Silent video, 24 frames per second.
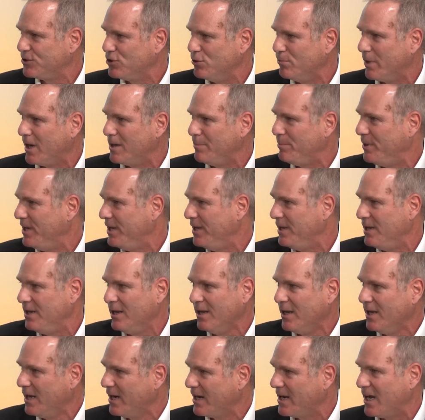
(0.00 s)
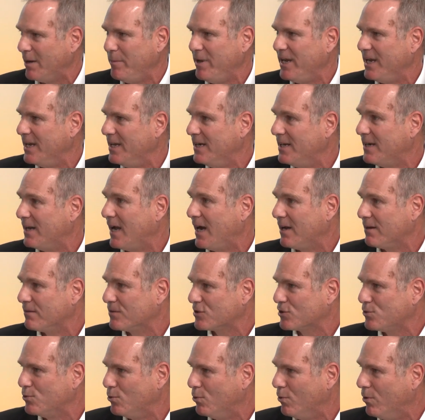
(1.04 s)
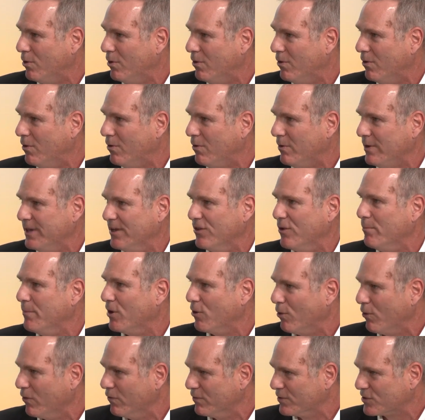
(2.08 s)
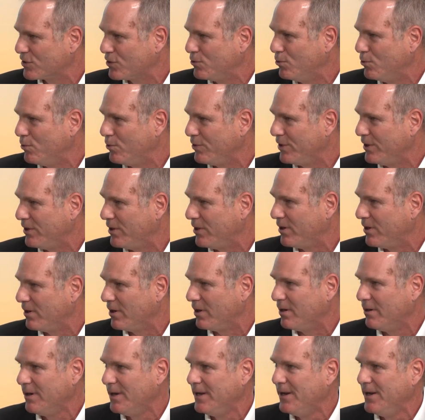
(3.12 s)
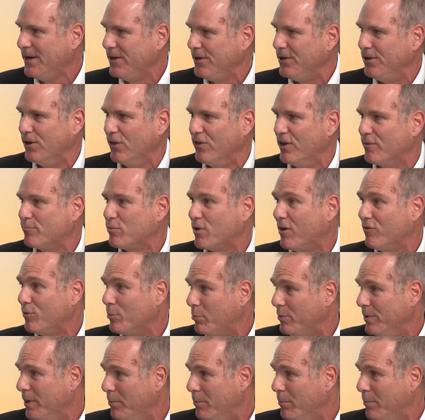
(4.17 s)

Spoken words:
who might be coming in and out of school in the middle of the school year. You know, they've probably